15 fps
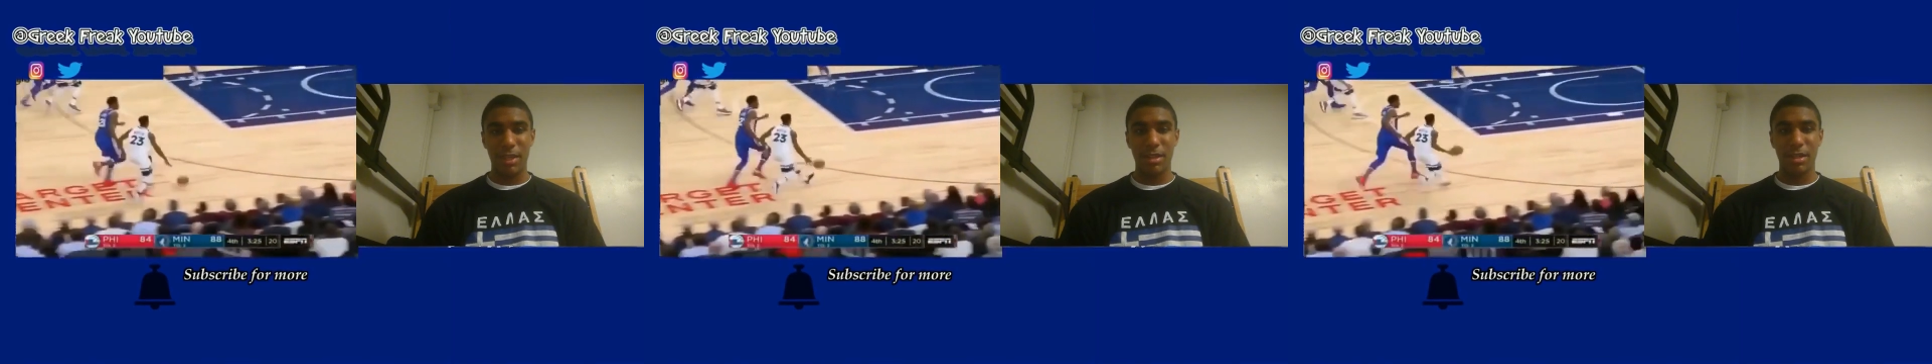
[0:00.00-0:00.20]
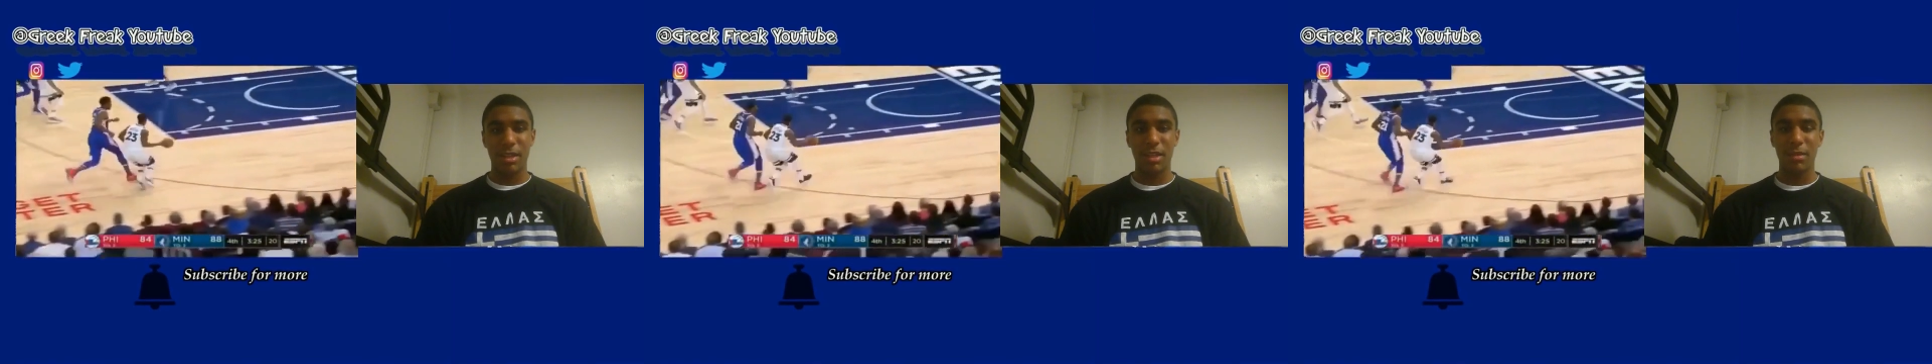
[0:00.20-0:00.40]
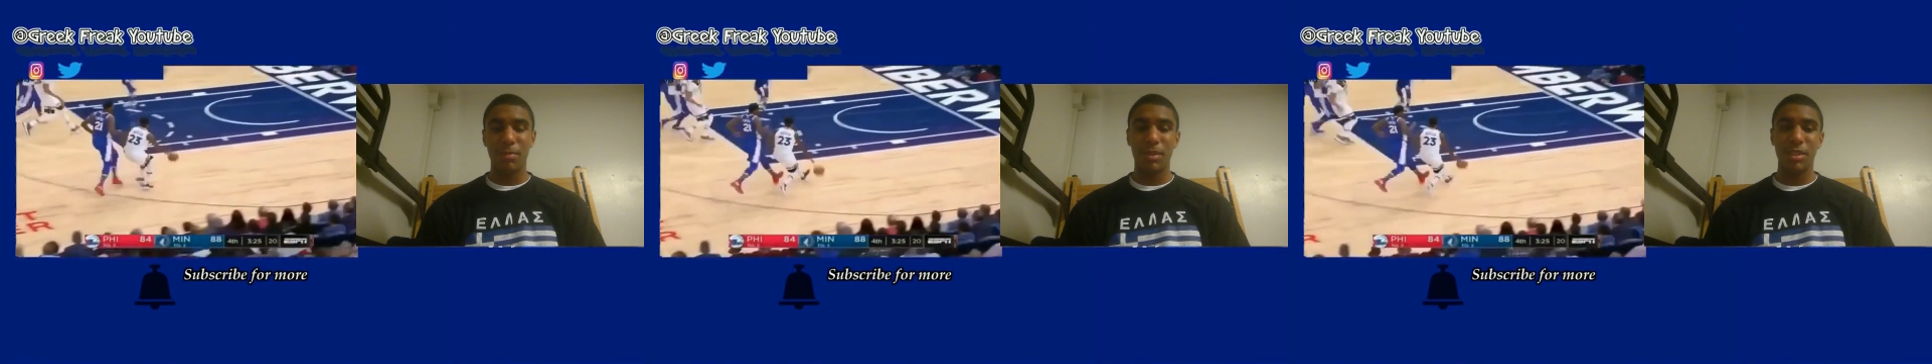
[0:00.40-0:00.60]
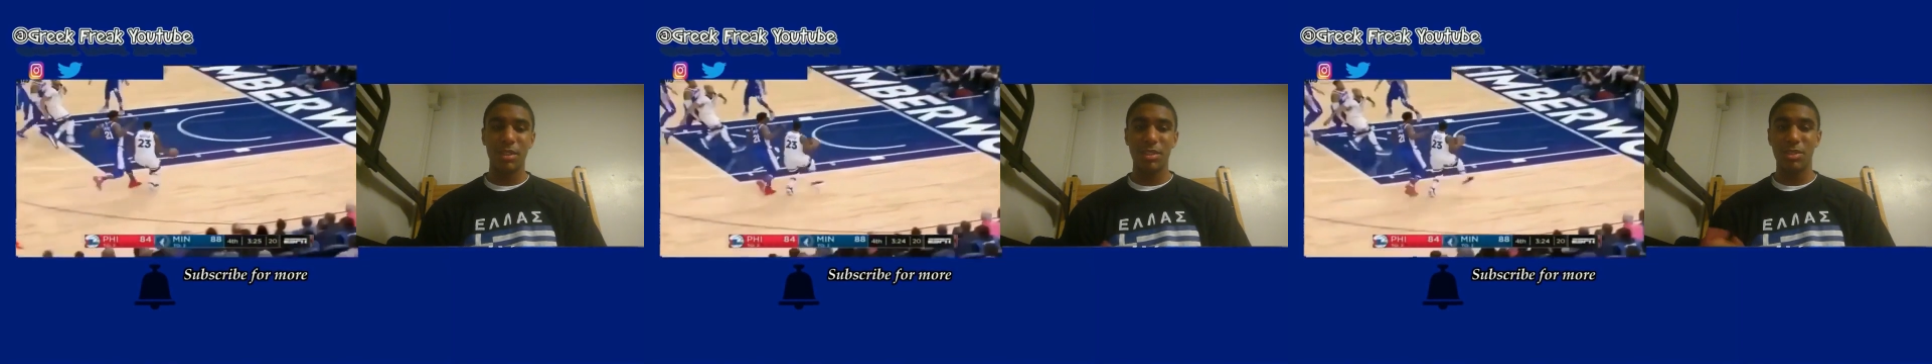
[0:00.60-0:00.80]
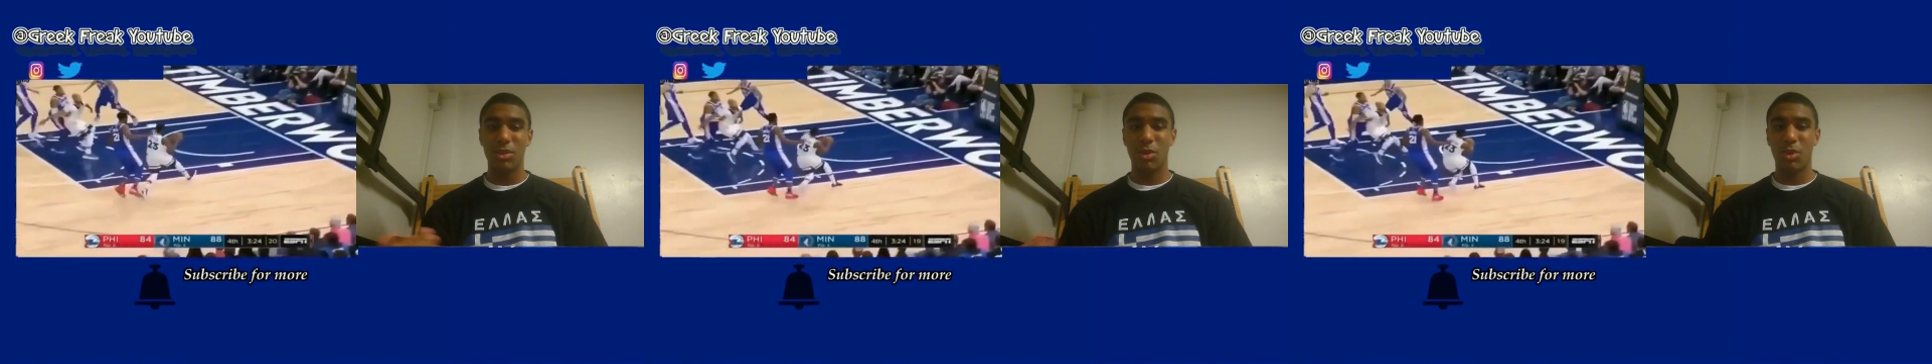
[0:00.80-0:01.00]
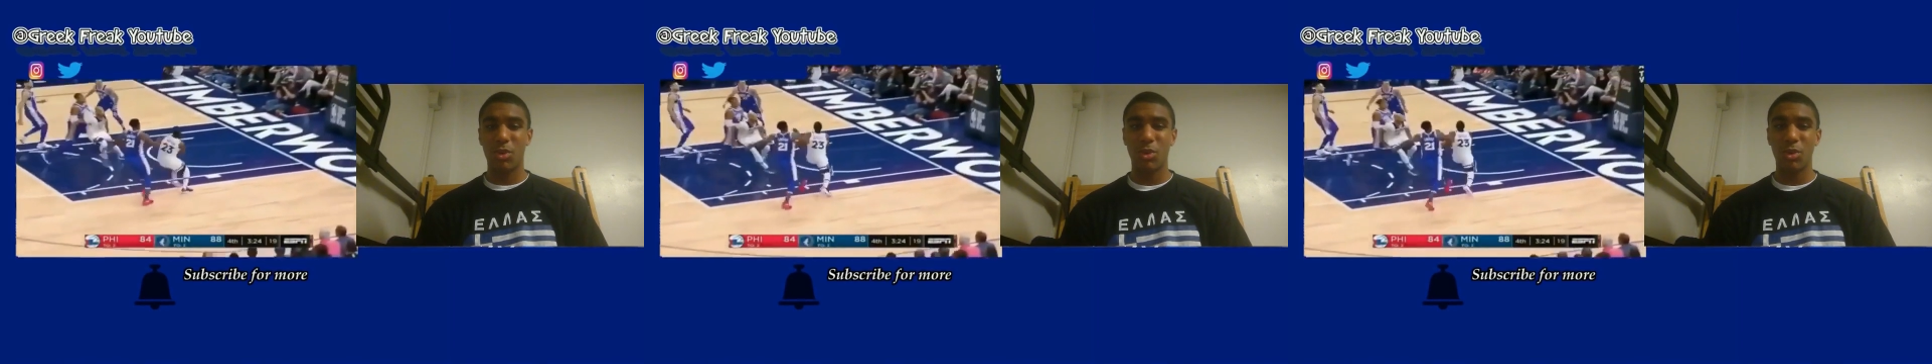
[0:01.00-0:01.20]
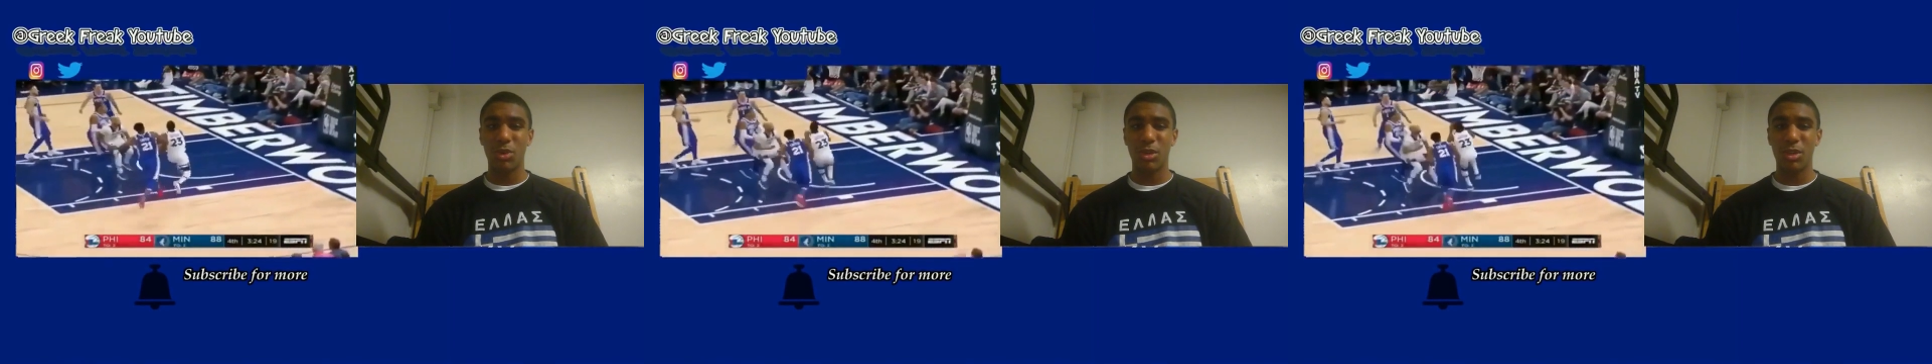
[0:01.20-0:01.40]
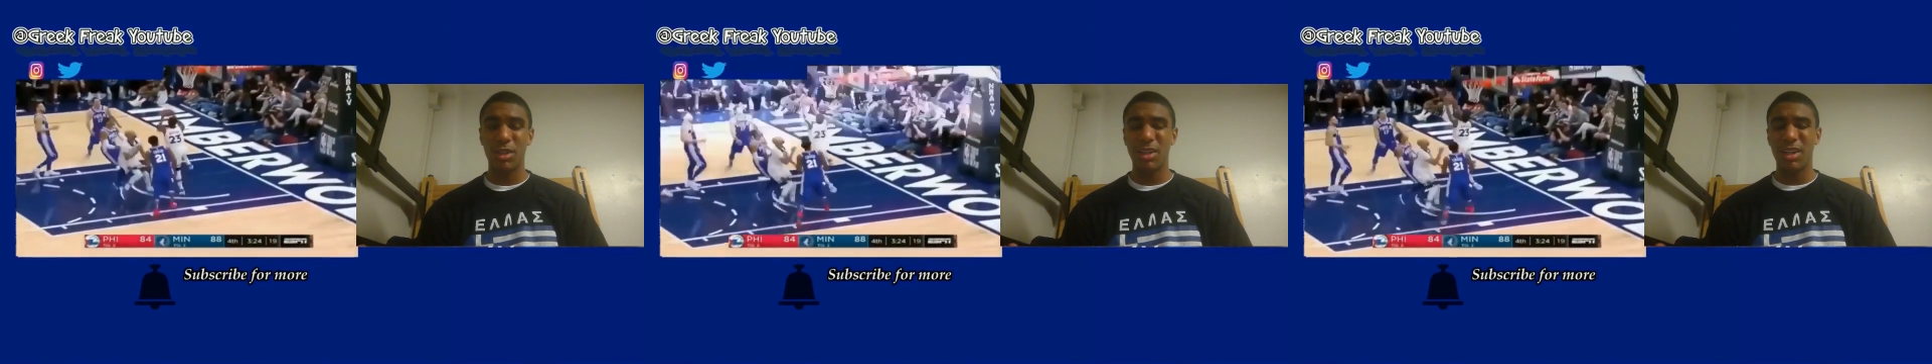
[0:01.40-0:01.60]
Clippers
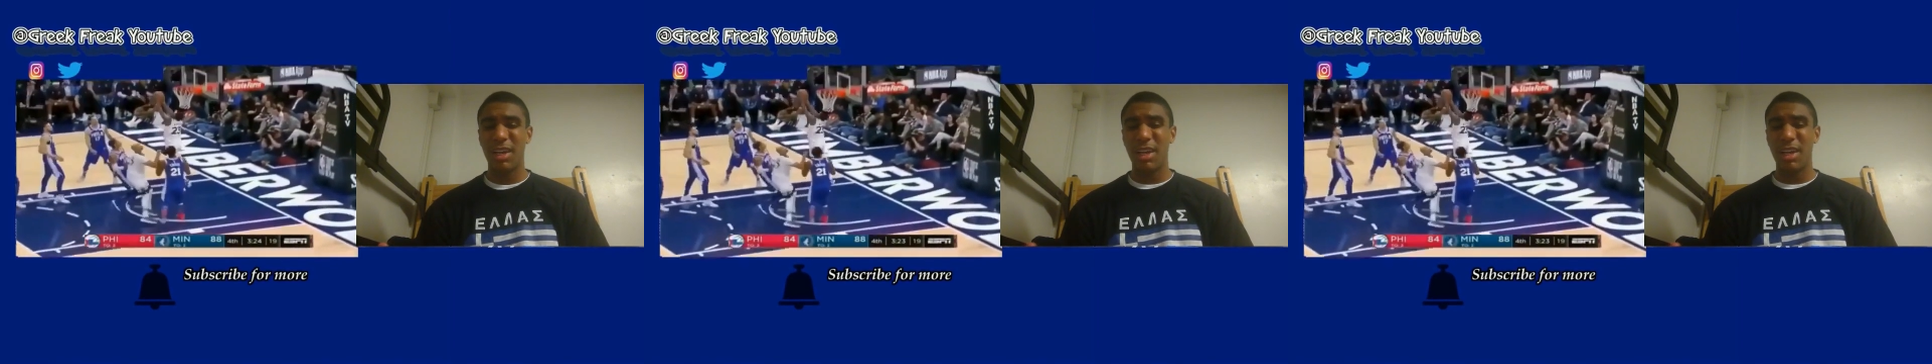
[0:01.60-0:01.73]
or